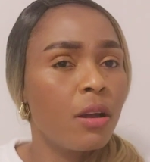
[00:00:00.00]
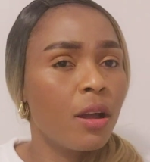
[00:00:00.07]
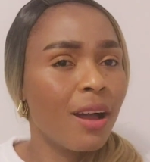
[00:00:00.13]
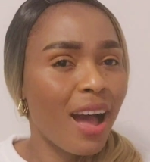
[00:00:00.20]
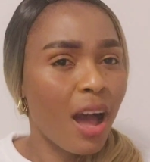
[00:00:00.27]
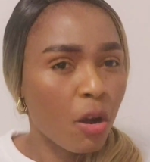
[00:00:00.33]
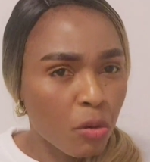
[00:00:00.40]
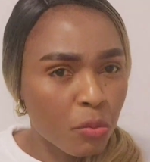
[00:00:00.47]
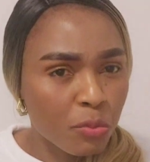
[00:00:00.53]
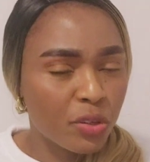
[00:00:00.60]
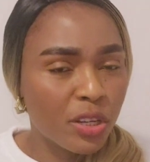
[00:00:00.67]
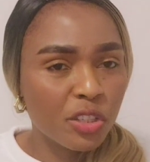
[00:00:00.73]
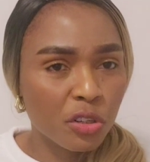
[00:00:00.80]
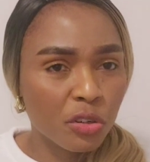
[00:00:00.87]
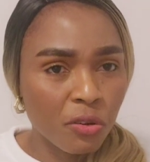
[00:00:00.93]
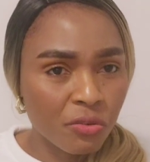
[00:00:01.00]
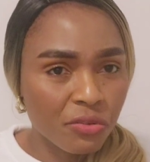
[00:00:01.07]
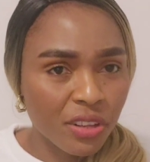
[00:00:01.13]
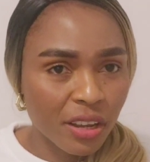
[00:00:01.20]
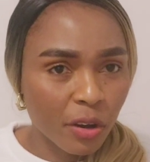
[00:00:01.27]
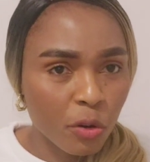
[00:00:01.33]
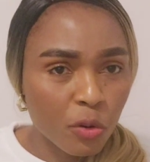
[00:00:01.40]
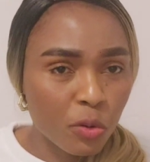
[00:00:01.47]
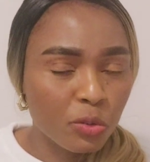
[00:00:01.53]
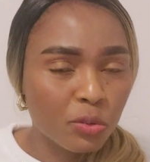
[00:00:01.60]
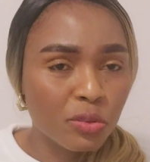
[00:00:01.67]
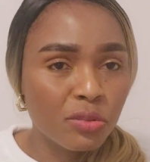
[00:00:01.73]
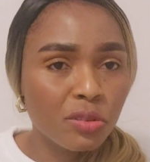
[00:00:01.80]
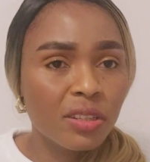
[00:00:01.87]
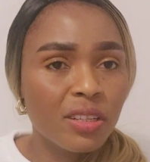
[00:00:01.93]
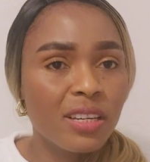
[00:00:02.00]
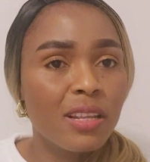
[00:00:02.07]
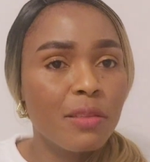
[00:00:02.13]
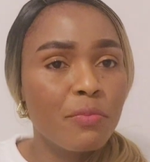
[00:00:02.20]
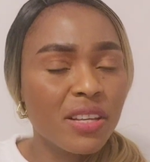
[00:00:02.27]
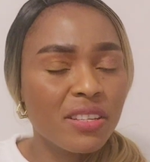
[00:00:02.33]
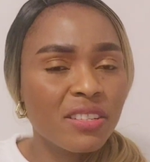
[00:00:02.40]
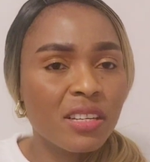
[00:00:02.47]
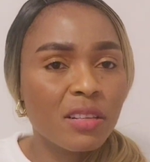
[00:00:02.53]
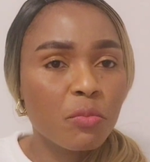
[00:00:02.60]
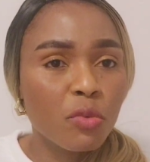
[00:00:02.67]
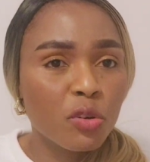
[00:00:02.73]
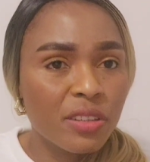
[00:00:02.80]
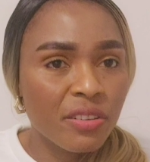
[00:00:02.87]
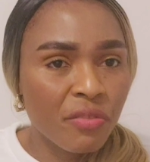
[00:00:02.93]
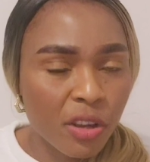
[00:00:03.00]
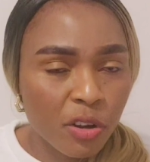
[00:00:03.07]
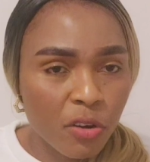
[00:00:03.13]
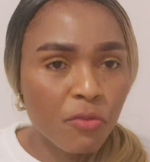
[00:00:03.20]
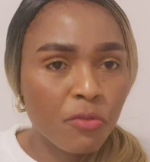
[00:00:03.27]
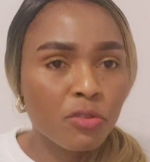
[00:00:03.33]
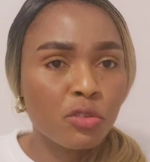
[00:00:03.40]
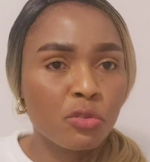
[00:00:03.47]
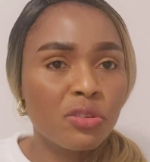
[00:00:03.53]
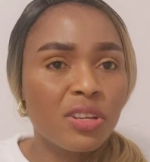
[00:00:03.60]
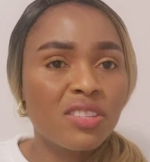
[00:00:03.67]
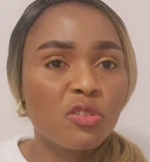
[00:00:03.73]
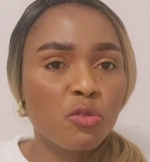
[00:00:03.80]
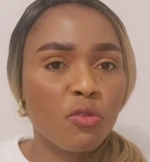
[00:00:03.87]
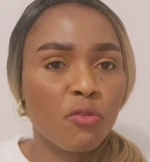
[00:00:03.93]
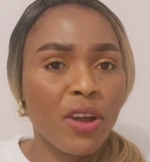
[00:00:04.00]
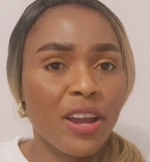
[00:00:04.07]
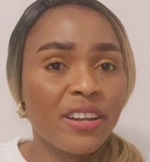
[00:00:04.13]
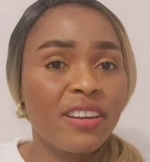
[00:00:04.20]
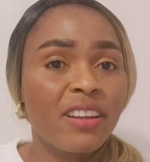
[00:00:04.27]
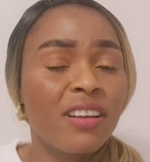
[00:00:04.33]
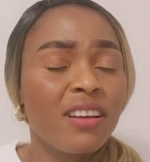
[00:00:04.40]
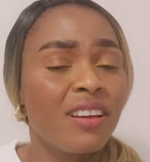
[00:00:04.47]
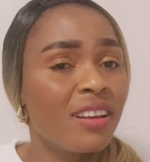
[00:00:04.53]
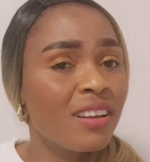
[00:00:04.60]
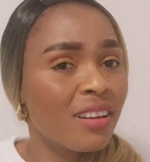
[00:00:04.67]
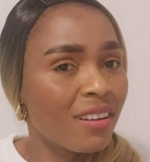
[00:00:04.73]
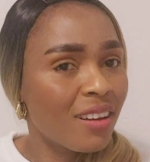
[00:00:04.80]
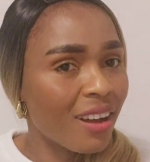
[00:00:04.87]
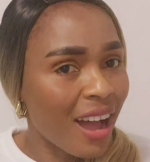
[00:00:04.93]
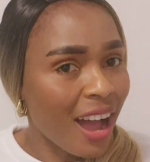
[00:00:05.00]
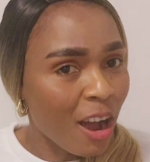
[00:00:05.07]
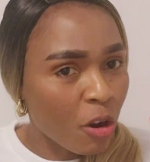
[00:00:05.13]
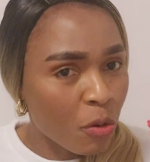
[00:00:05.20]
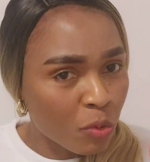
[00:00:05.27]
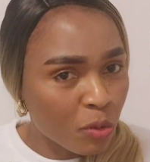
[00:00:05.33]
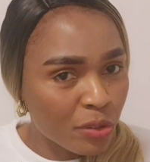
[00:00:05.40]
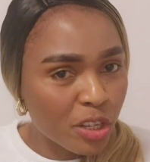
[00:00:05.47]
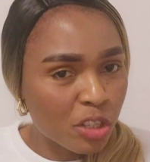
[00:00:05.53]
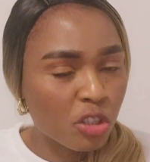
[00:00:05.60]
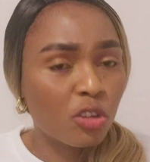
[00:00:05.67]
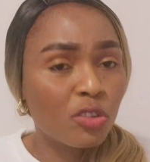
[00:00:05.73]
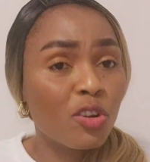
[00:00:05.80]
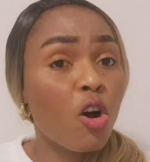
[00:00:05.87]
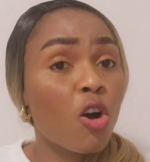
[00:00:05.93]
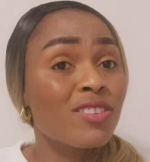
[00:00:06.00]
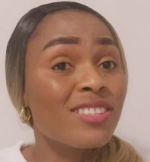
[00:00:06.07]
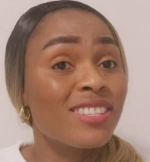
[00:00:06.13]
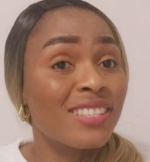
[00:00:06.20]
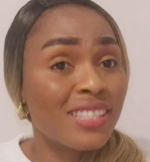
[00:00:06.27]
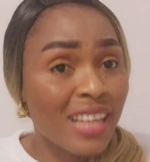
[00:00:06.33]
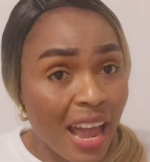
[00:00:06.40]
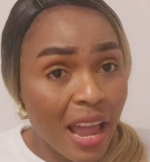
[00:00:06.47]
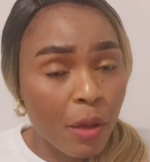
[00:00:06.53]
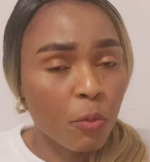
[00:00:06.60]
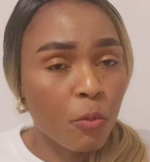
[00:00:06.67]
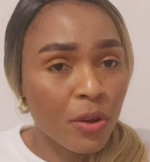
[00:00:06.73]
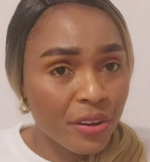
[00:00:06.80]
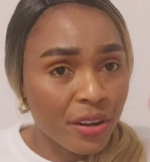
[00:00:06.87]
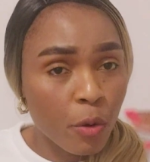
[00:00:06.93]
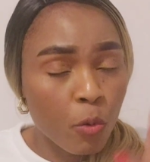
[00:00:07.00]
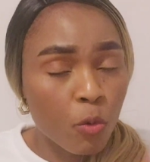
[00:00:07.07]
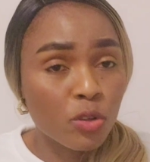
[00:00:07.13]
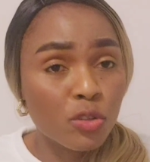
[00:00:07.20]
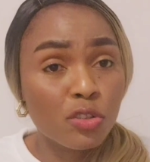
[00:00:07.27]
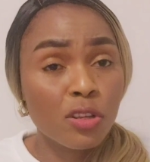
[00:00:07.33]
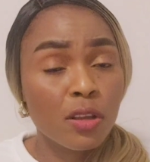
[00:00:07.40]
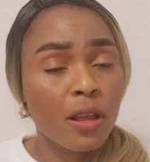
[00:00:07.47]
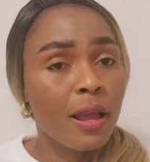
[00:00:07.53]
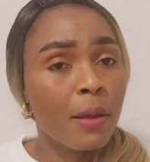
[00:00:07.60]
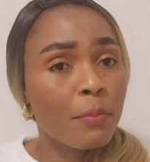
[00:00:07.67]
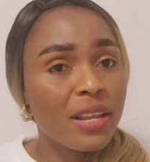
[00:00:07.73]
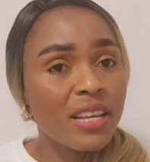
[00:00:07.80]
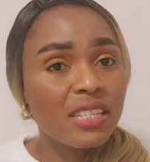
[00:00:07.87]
accommodation of their own, it makes it more difficult for students to find accommodation on time when they want. Please